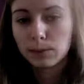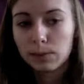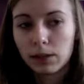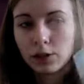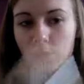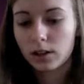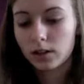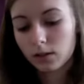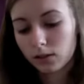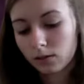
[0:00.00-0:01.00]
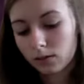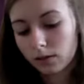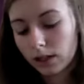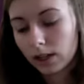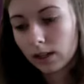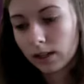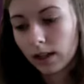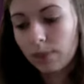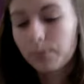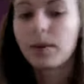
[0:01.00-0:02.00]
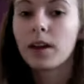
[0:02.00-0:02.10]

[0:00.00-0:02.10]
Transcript: some blush on it, so I need to clean that.